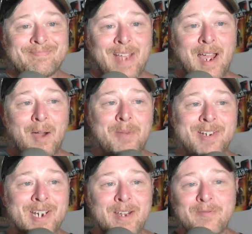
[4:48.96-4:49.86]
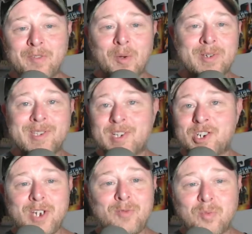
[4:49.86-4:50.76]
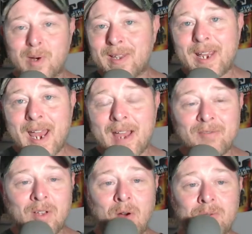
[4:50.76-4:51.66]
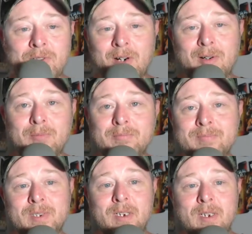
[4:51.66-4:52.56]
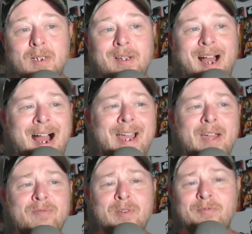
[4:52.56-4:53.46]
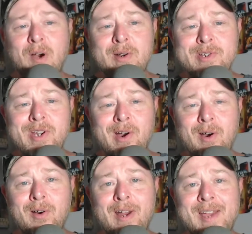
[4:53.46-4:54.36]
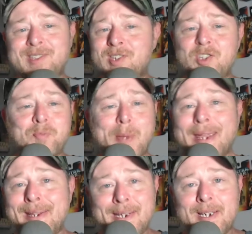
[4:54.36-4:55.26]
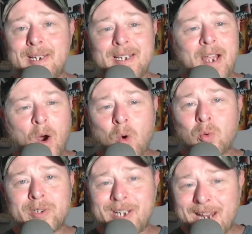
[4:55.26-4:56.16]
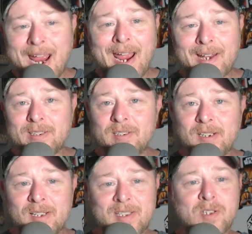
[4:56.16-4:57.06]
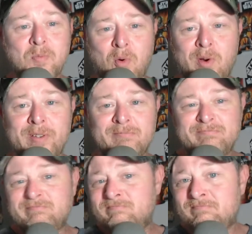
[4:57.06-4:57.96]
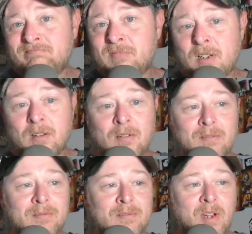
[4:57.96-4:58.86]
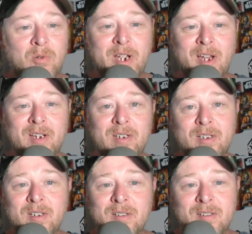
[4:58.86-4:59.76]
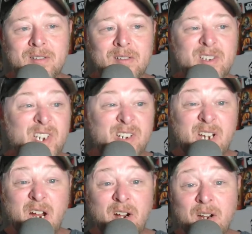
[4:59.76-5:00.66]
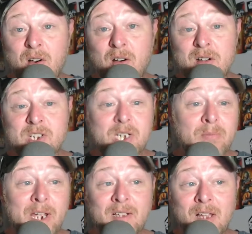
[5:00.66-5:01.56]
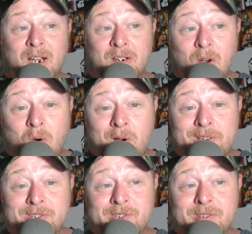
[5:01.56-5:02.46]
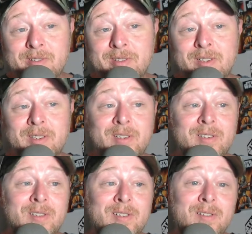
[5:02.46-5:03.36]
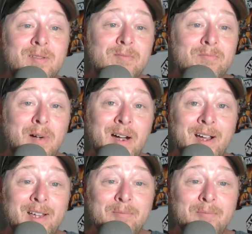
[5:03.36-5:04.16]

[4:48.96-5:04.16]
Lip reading: how much influence does she really have long term? I have referred to her as a spayed old cat at this point. Okay? She can carry on. She can make a lot of noise. But